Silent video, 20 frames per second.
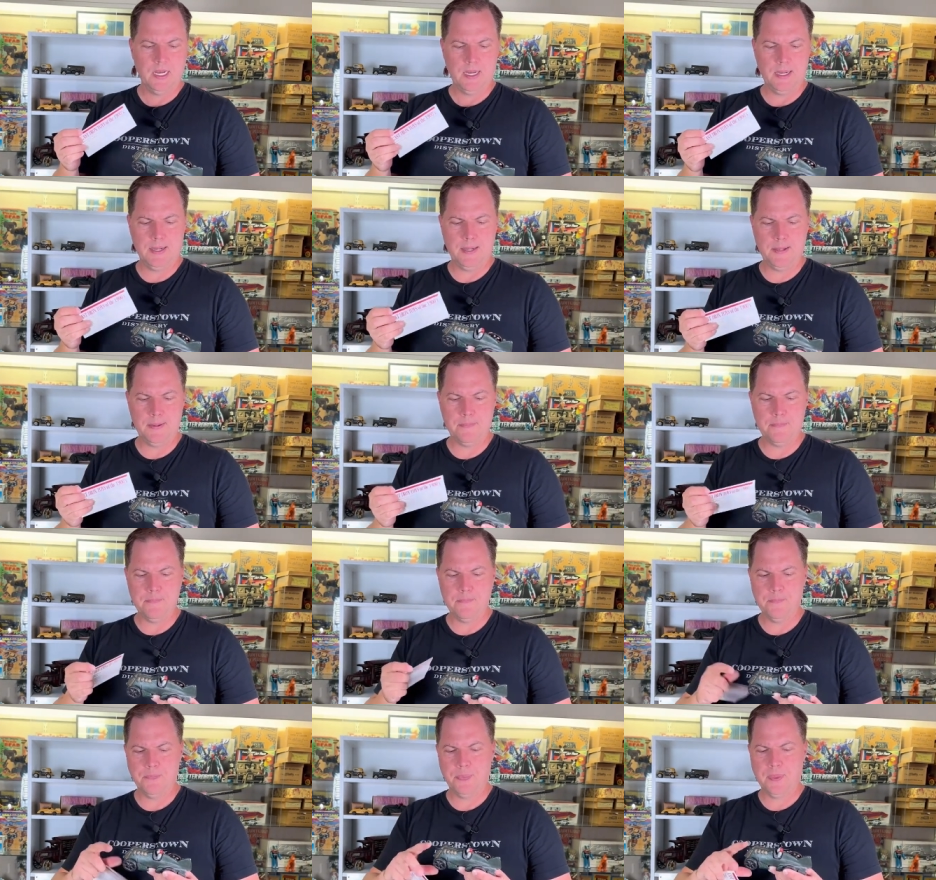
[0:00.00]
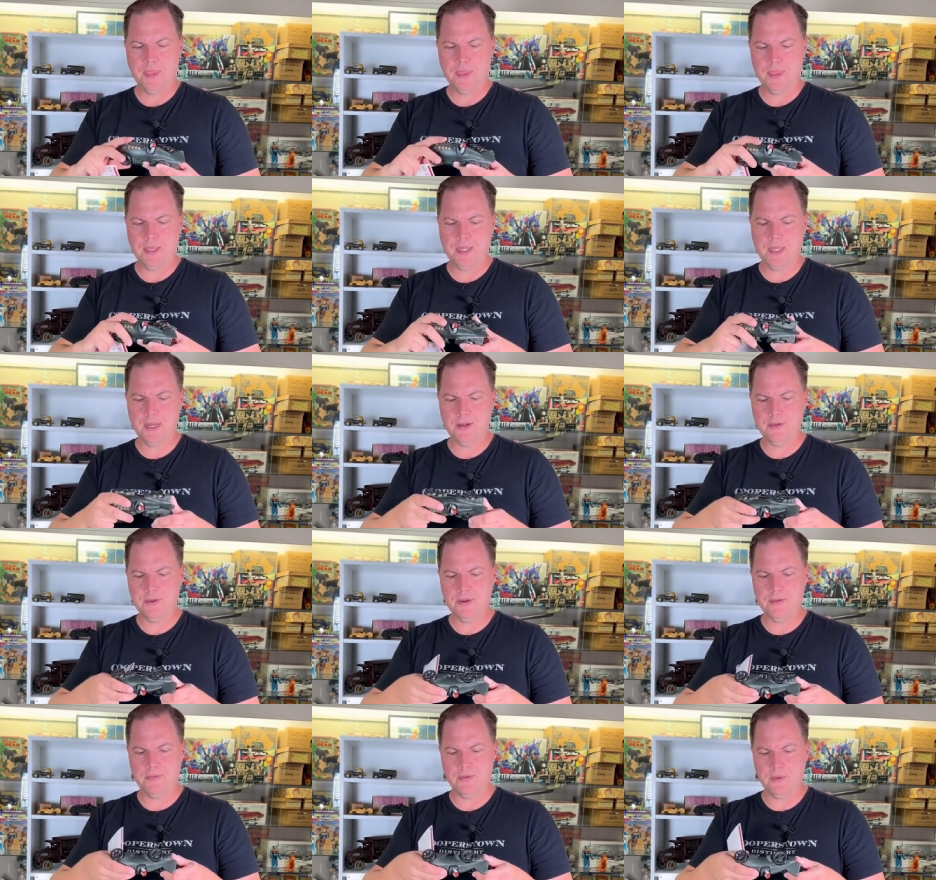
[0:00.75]
Um, the
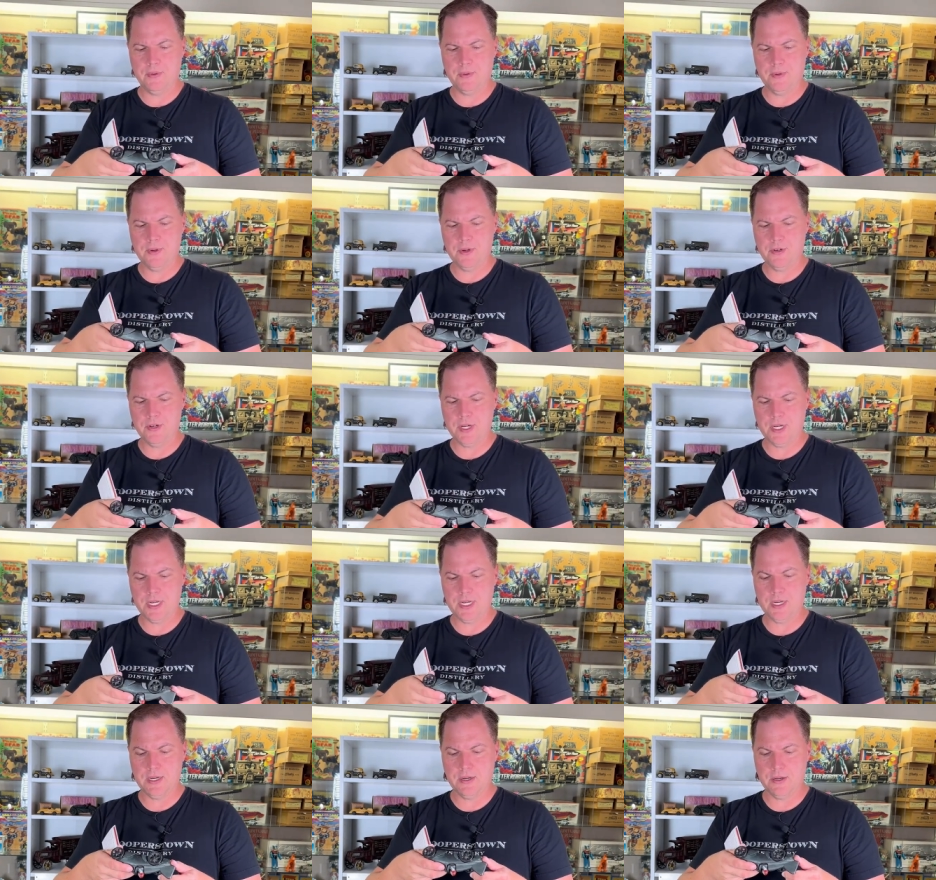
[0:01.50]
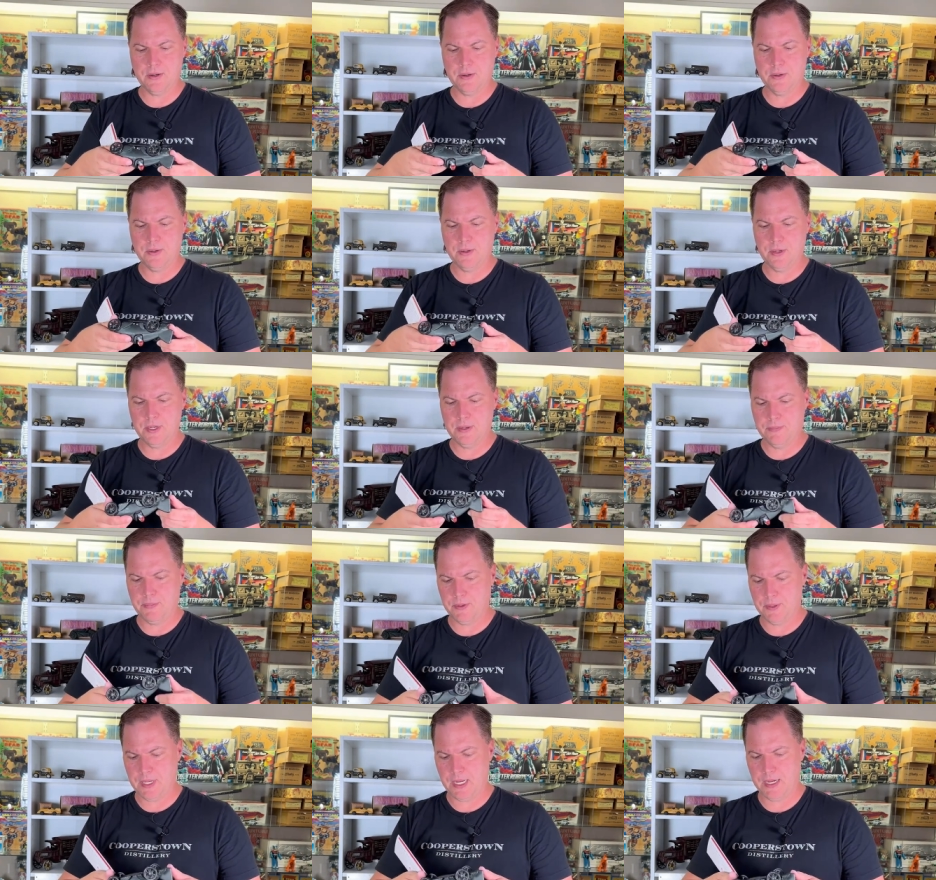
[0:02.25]
country of origin
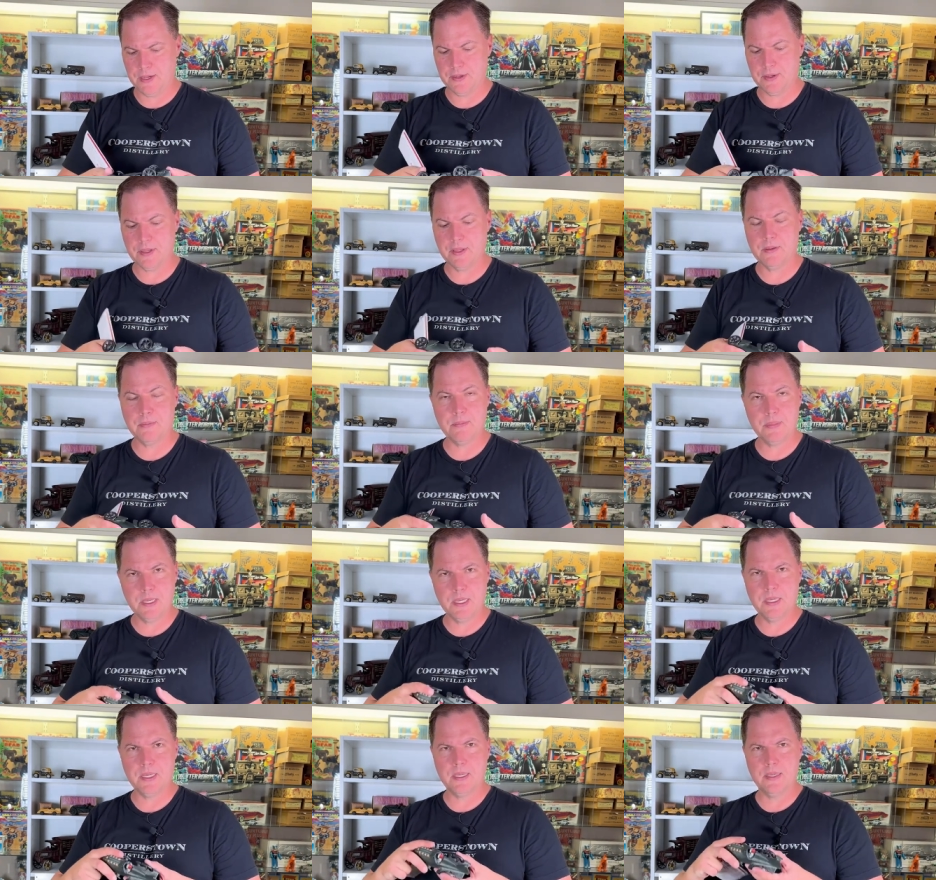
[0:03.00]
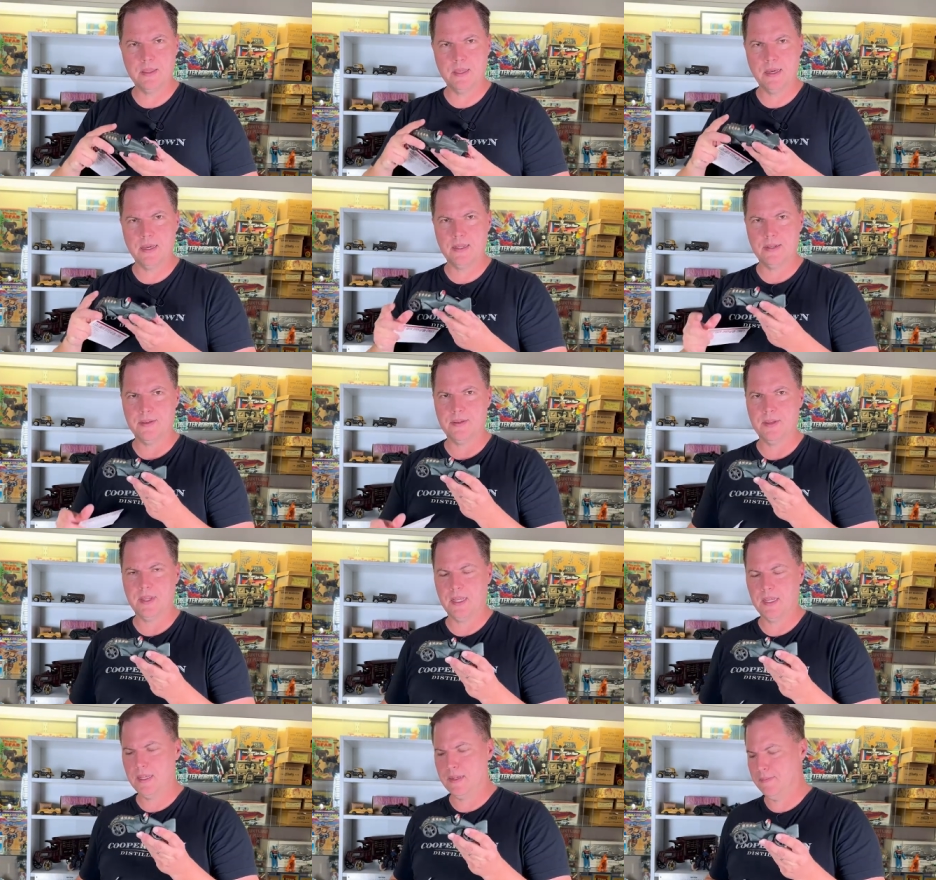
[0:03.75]
could potentially be that
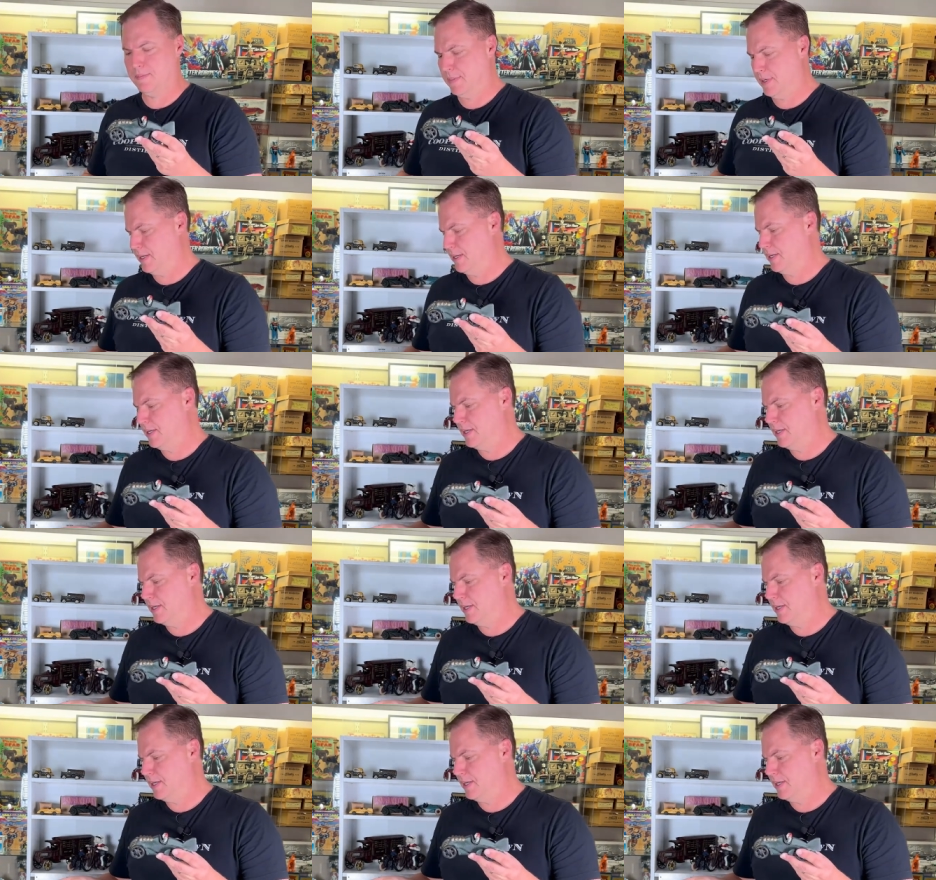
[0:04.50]
same